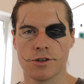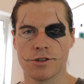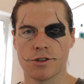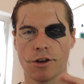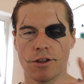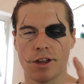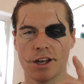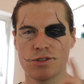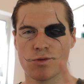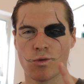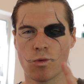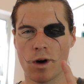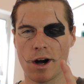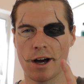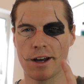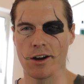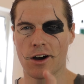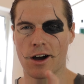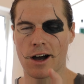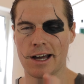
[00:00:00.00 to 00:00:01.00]
So that's
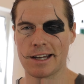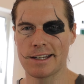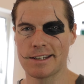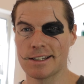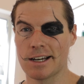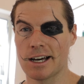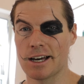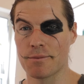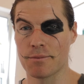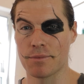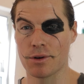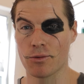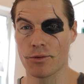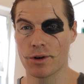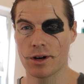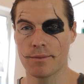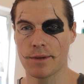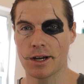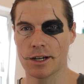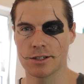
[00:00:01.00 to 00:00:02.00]
one eye done, but
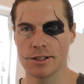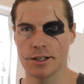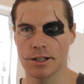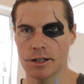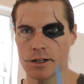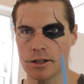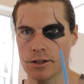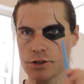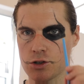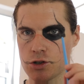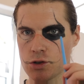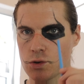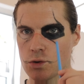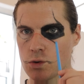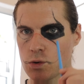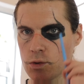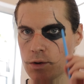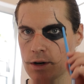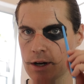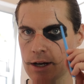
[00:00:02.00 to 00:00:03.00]
what I'm actually gonna
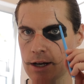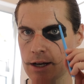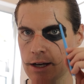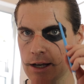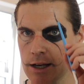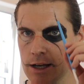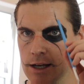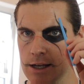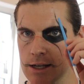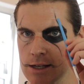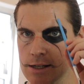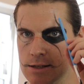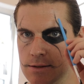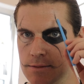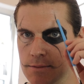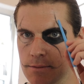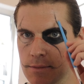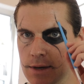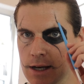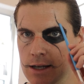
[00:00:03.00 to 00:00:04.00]
do
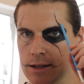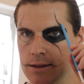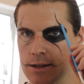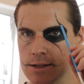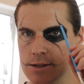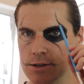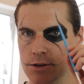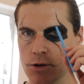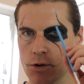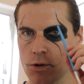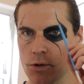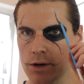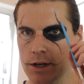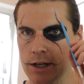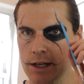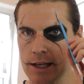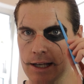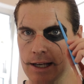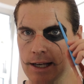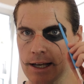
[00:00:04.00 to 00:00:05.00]
is make this
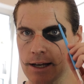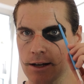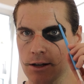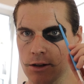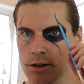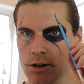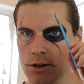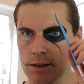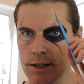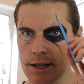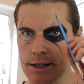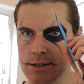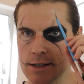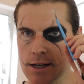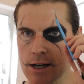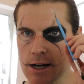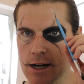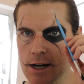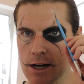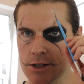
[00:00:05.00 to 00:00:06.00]
corner here a lot less
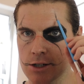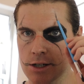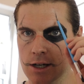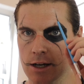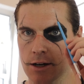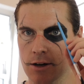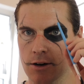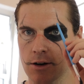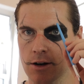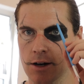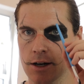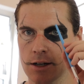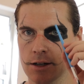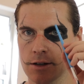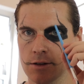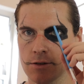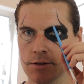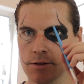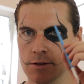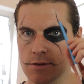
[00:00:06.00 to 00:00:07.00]
harsh and kind
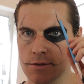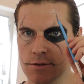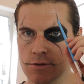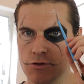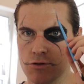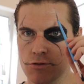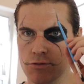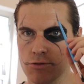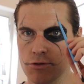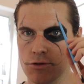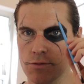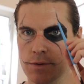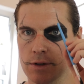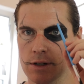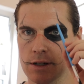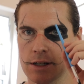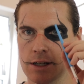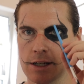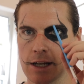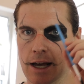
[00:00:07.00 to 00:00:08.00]
of droop
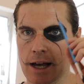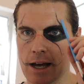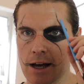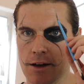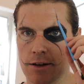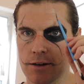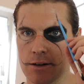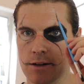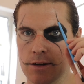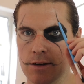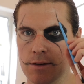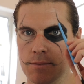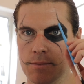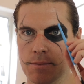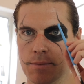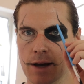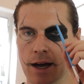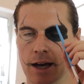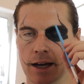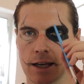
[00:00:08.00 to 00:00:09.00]
it down
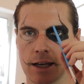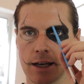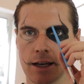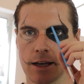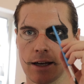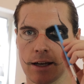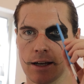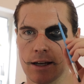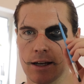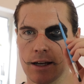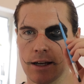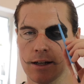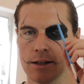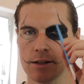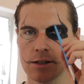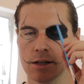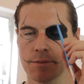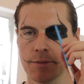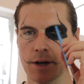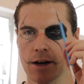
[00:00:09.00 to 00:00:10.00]
back here
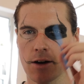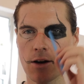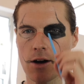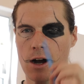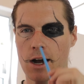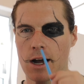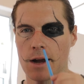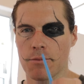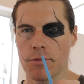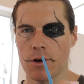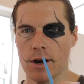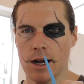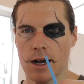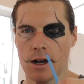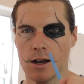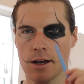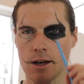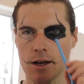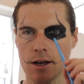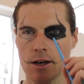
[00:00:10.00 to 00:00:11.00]
into my
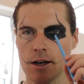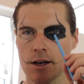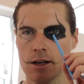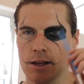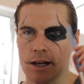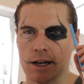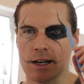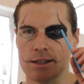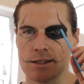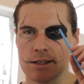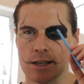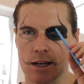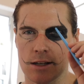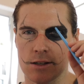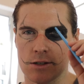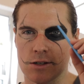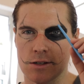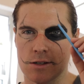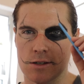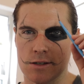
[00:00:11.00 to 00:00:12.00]
eyebrow. Like I
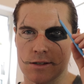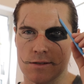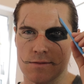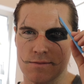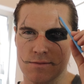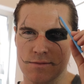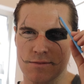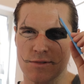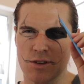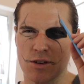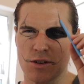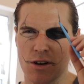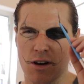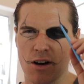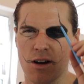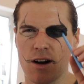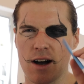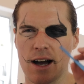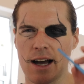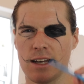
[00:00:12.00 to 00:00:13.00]
said, just
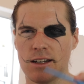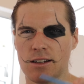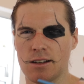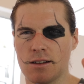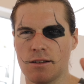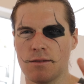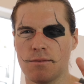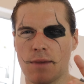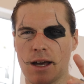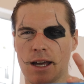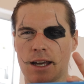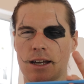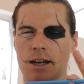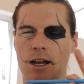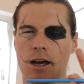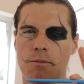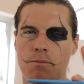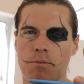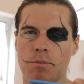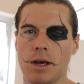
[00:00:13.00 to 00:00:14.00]
kind of make
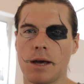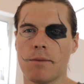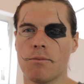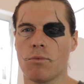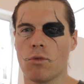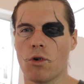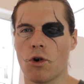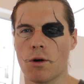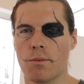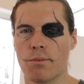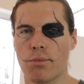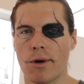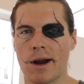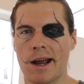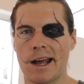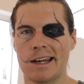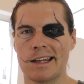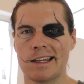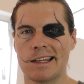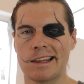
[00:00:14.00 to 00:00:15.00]
it a bit more
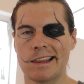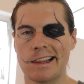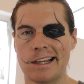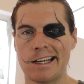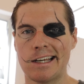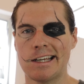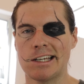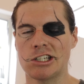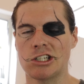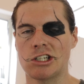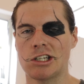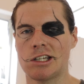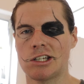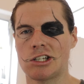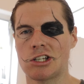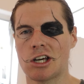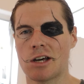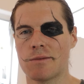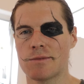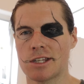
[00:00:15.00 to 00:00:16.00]
Brandon Lee-ish in
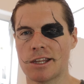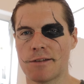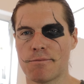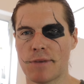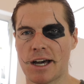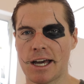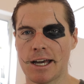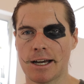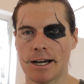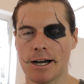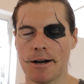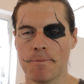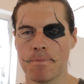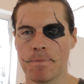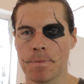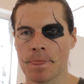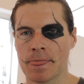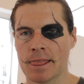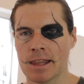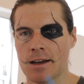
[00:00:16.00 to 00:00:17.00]
terms of the makeup.
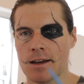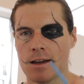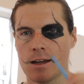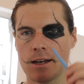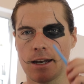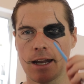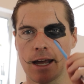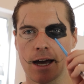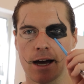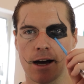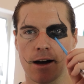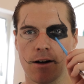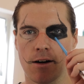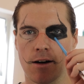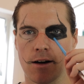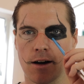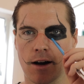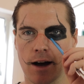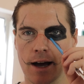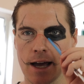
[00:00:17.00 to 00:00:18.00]

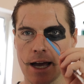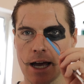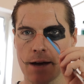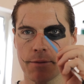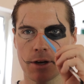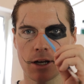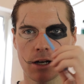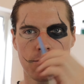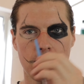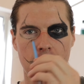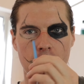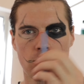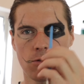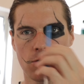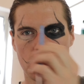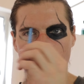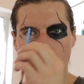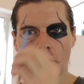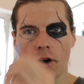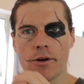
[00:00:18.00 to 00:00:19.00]
Now, I am going to be
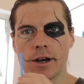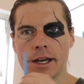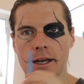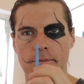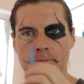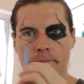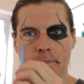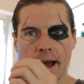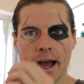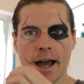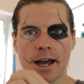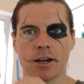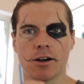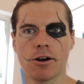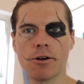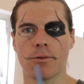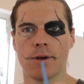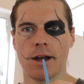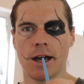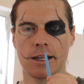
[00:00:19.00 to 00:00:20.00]
going back
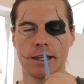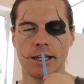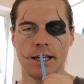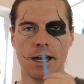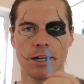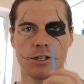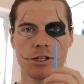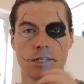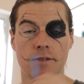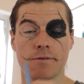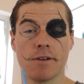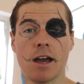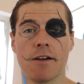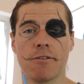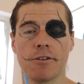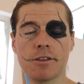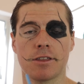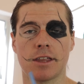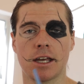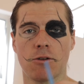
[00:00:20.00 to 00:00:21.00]
around the edges of
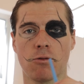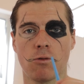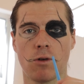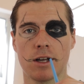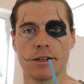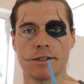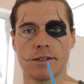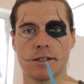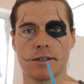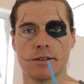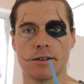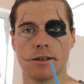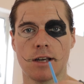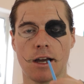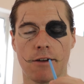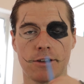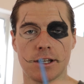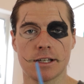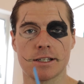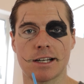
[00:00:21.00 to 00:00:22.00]
everything once
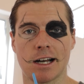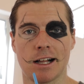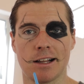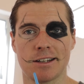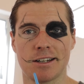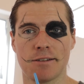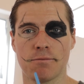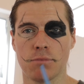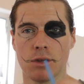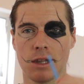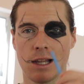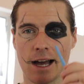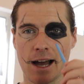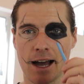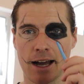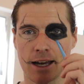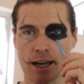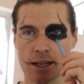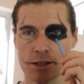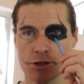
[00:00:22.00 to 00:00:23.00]
everything's colored in
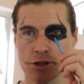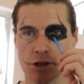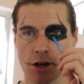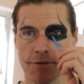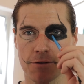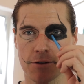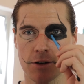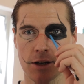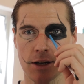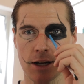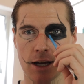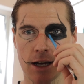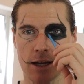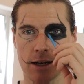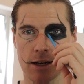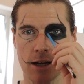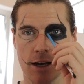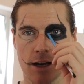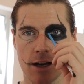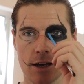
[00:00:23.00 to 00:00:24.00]
black and soften it
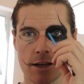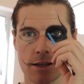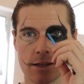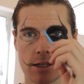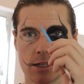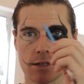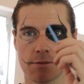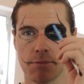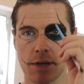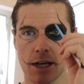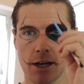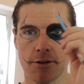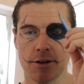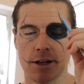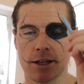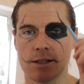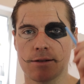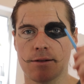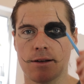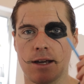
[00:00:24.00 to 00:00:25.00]
and smear
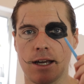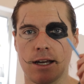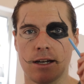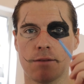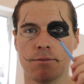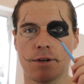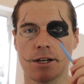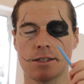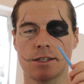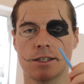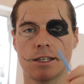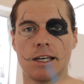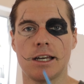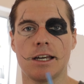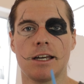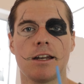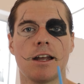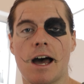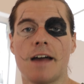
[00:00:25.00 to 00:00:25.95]
it into my skin.